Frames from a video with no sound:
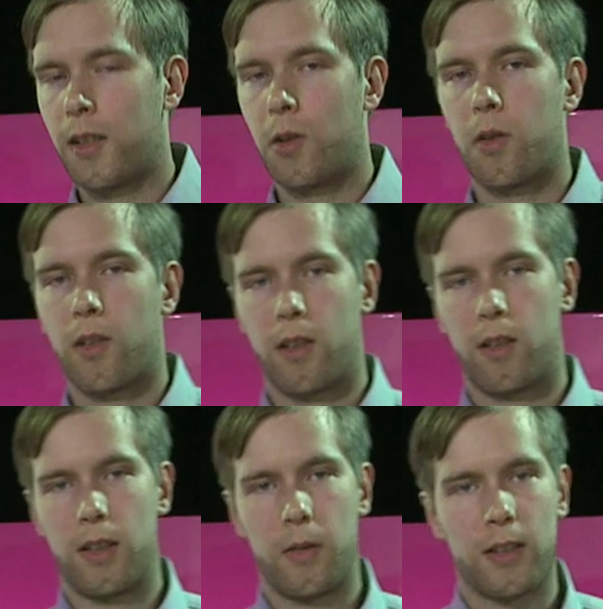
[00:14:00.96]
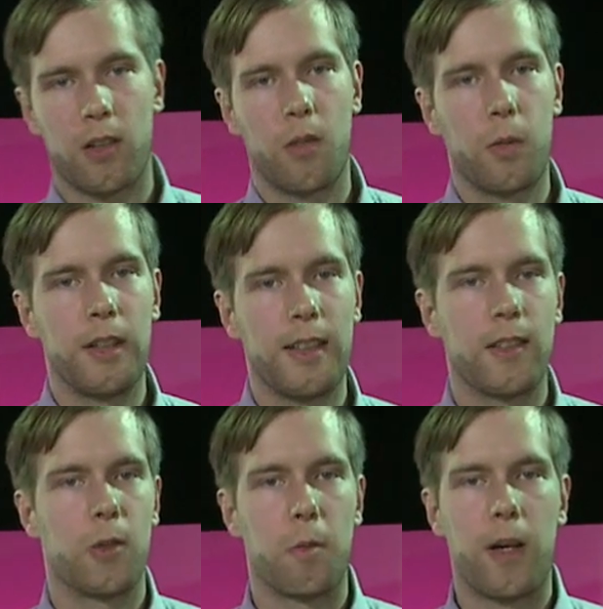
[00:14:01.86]
then you eventually will
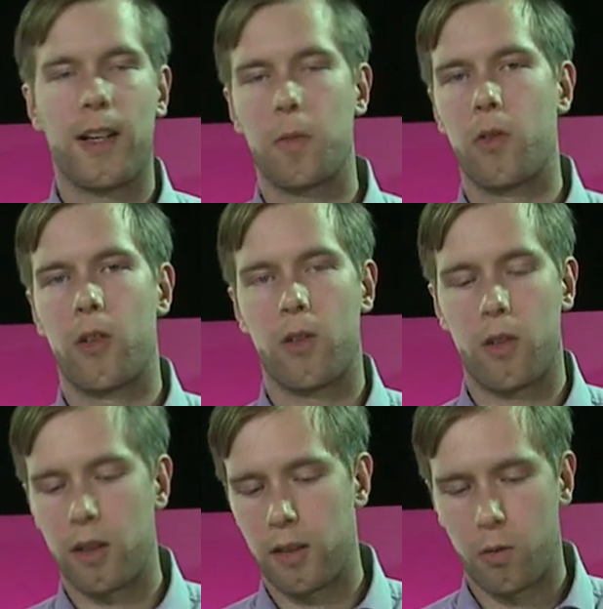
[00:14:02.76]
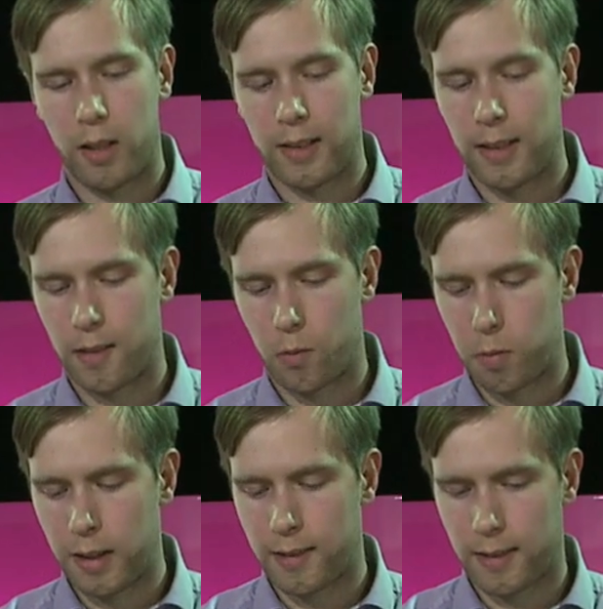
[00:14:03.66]
need to buy more or at least
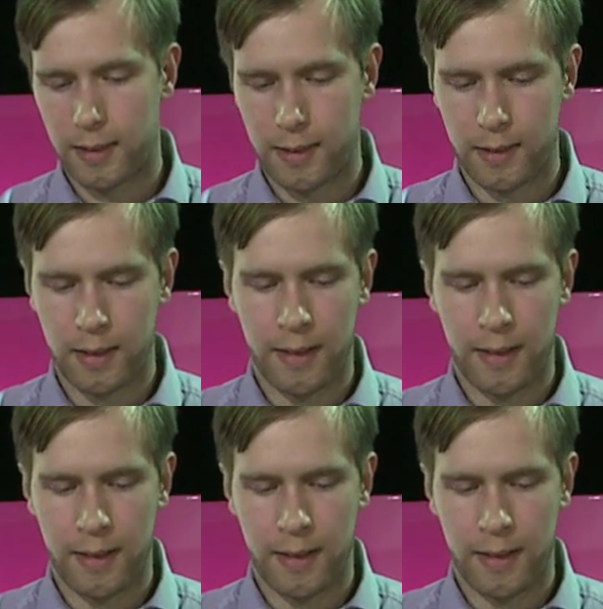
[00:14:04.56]
replace it.